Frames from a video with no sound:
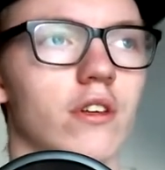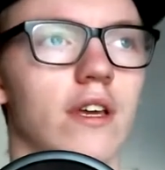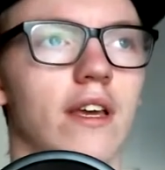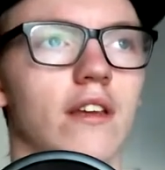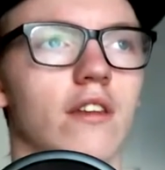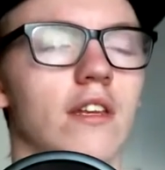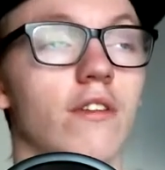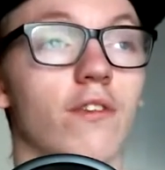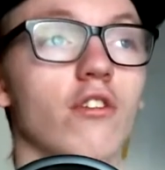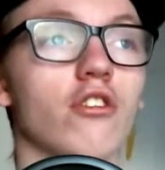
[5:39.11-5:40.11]
in the
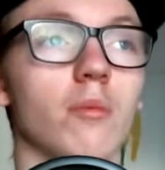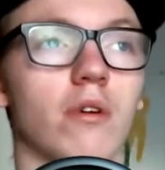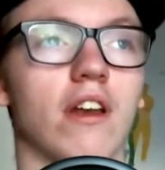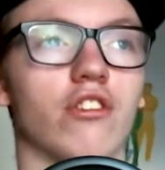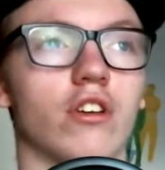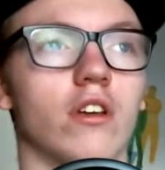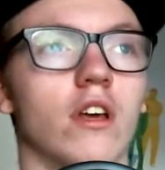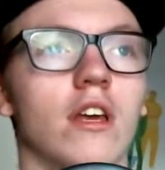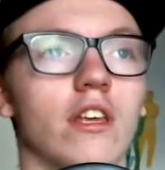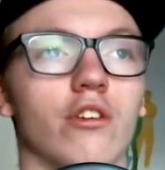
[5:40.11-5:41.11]
first operation,
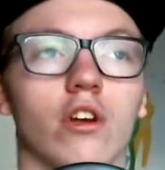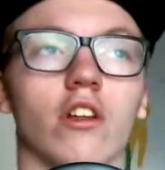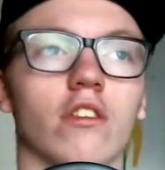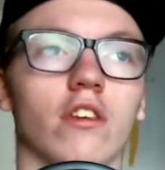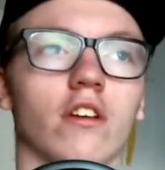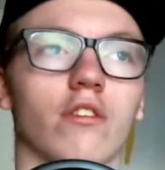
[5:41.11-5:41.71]
you got